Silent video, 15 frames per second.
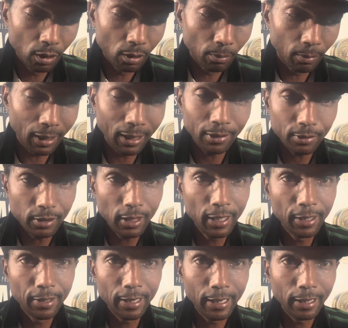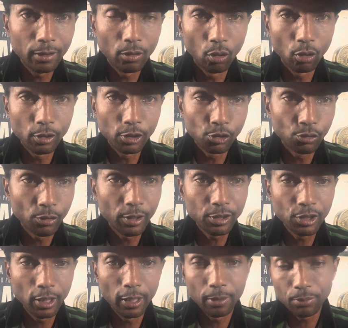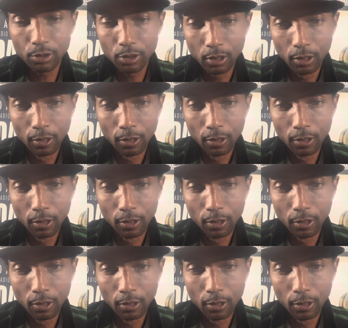by saying that on the Drink Champs.